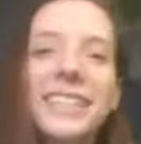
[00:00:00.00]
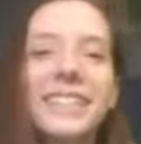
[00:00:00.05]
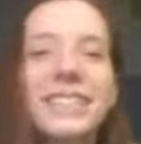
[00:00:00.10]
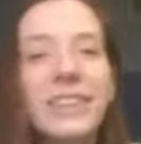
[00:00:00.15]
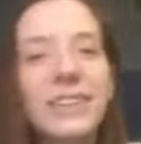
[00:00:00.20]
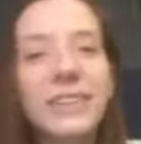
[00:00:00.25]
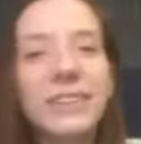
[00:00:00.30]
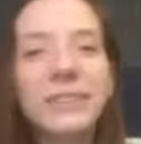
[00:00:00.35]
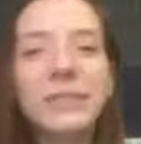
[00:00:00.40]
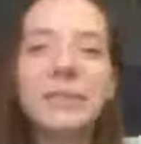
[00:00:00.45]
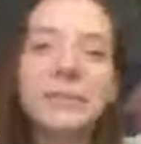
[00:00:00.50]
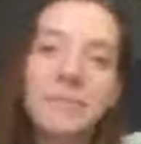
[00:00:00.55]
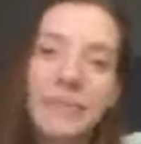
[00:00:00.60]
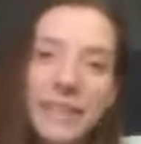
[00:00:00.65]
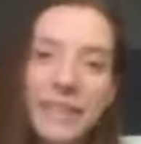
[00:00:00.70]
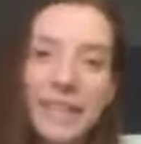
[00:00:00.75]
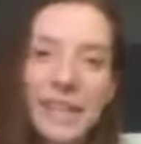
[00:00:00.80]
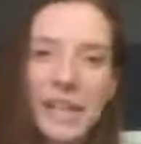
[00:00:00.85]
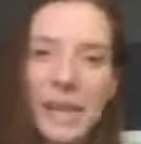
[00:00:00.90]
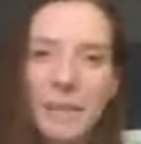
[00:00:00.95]
So when we
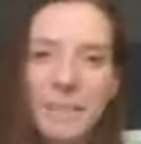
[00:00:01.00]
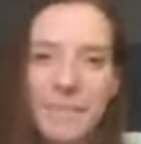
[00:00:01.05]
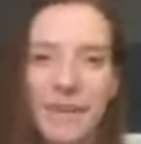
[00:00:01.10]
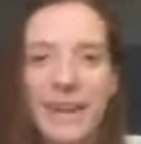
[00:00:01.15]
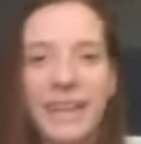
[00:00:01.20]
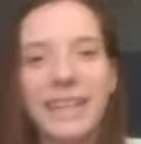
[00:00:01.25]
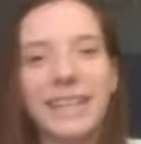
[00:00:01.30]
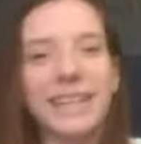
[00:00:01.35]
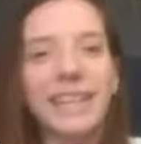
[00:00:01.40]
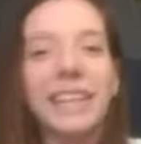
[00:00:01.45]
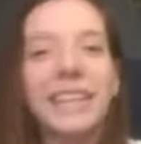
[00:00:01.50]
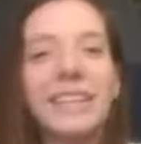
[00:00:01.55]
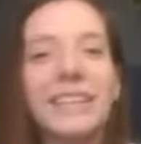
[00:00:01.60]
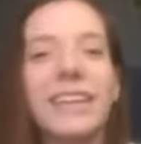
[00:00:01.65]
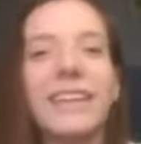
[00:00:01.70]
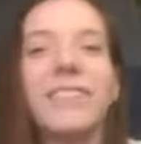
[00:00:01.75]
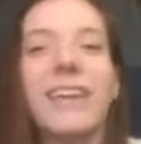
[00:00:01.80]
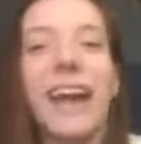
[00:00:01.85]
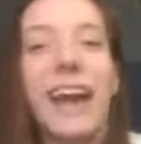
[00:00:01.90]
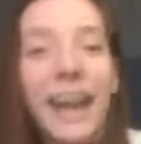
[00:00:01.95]
meet somebody,
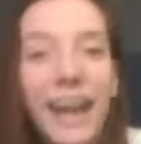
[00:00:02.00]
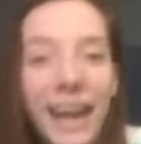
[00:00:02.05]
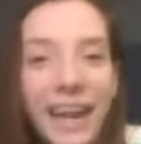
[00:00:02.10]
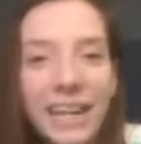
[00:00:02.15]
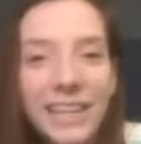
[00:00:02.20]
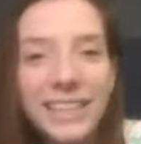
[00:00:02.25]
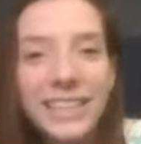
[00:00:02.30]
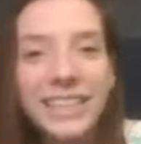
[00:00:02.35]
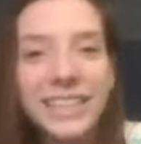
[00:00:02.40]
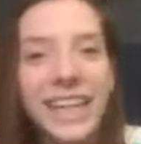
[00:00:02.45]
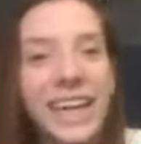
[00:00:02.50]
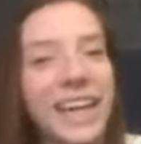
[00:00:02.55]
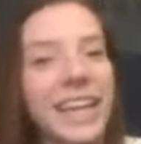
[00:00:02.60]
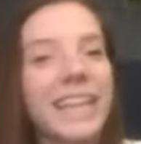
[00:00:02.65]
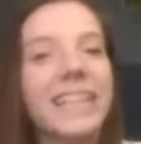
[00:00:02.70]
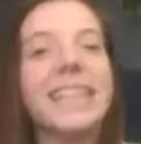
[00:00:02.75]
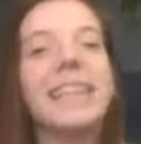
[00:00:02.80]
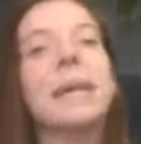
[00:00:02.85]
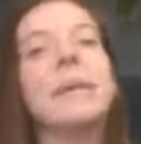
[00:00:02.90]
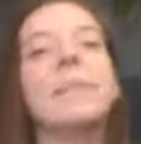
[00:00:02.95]
we give a
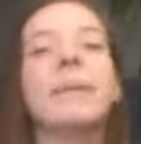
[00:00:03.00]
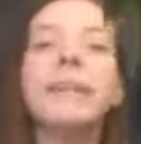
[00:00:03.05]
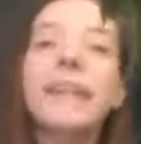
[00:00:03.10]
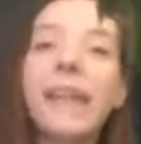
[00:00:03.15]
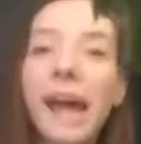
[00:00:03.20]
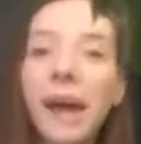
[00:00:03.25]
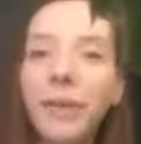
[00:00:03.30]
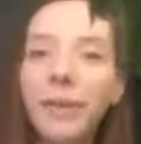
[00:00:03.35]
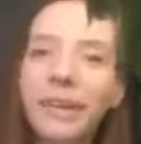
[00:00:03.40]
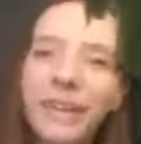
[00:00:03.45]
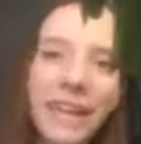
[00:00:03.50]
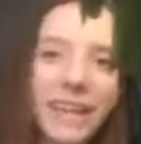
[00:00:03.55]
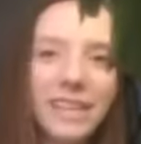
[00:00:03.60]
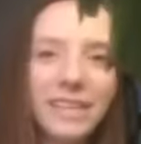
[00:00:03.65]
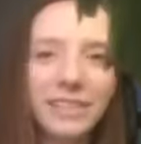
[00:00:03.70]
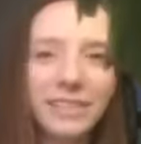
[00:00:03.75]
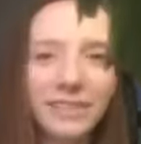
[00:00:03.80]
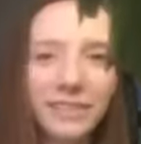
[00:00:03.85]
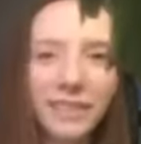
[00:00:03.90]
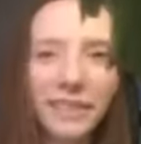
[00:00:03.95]
handshake, but now we
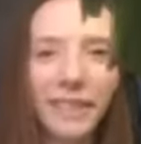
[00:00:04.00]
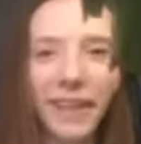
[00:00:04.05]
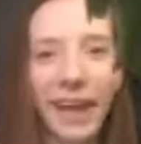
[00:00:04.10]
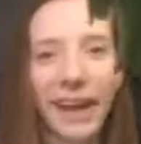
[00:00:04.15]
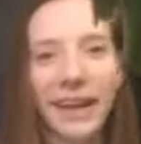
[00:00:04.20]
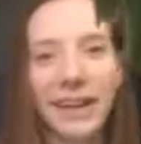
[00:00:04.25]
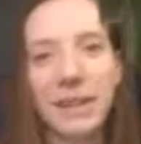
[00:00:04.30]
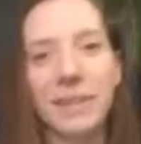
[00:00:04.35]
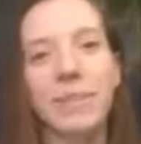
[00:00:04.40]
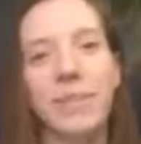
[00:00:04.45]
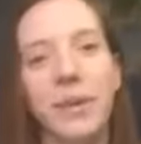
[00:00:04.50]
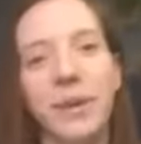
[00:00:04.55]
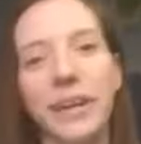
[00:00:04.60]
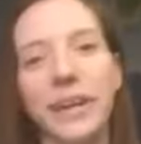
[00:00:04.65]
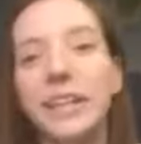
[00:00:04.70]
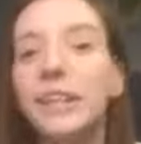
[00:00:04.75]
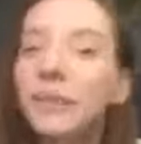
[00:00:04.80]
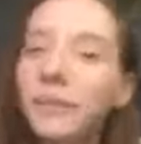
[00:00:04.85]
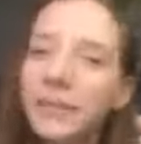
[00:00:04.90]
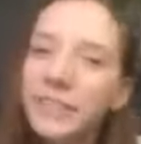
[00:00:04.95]
can't do that
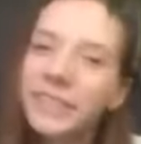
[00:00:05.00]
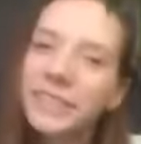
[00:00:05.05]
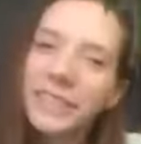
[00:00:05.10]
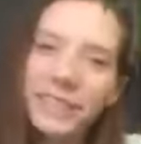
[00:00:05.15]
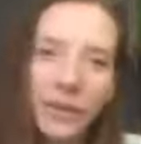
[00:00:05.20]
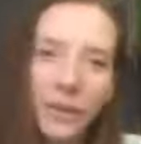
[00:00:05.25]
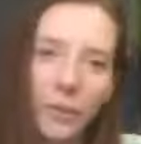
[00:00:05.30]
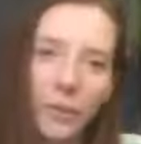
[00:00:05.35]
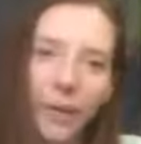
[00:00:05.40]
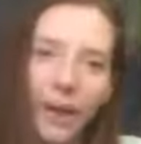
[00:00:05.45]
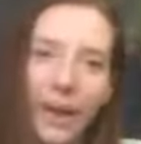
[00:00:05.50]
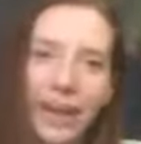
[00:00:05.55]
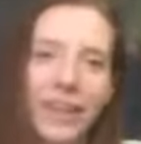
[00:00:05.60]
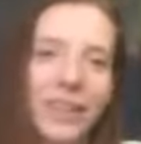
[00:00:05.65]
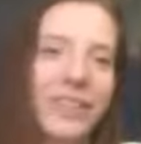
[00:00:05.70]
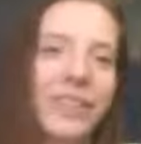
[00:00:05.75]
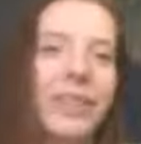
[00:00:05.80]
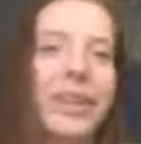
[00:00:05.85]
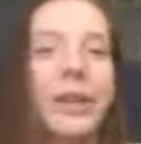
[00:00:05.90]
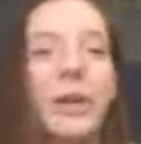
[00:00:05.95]
anymore. So we're just going to
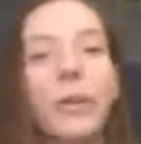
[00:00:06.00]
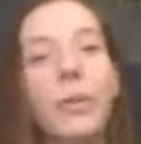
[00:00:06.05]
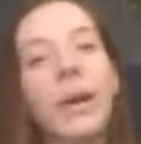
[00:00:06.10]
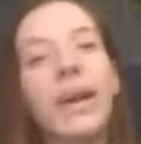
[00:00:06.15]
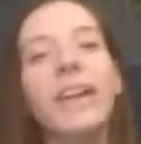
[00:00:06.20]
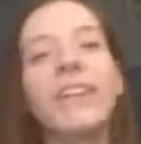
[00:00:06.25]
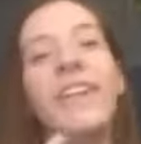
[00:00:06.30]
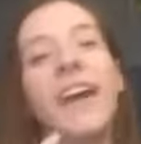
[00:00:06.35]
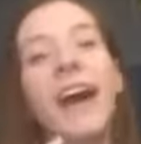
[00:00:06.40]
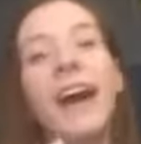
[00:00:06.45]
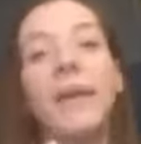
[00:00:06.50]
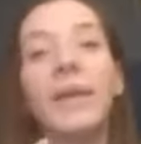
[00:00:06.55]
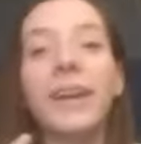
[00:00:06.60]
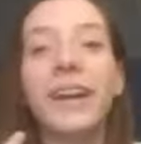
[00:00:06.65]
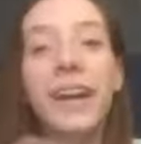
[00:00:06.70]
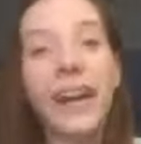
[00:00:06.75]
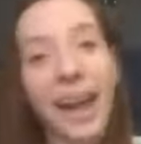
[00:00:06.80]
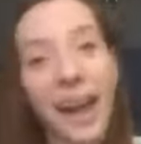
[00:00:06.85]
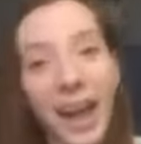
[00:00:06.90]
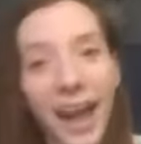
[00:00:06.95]
wave. We're going to wave
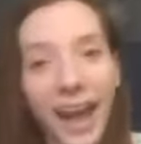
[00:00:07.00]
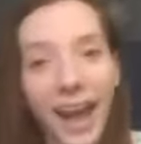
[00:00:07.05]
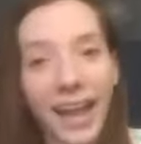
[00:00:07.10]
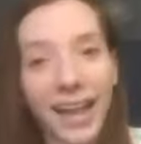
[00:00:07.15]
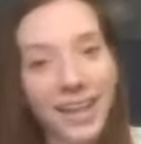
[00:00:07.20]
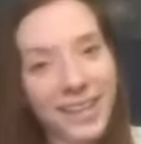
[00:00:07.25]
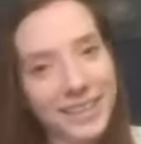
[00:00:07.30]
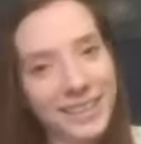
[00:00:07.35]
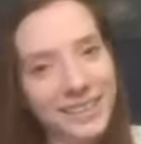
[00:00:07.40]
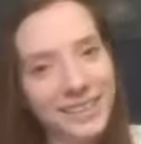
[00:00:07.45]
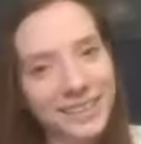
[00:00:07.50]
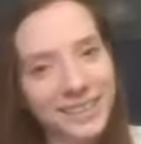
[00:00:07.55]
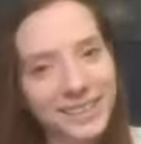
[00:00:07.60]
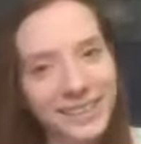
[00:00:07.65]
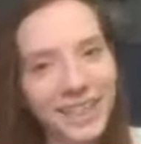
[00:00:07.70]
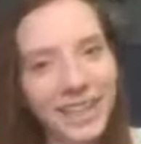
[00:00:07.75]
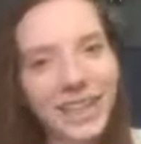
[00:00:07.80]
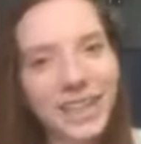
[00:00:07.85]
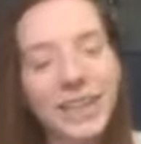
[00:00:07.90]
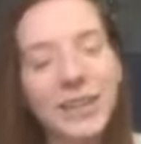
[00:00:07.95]
our hand.